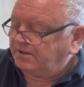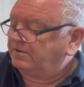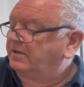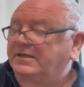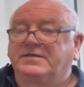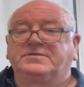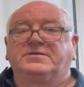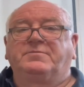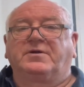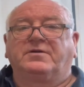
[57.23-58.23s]
Right, this is
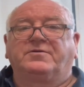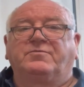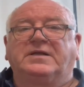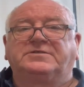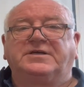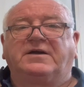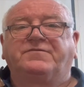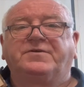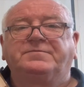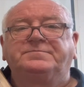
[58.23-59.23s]
a model of the well shaft.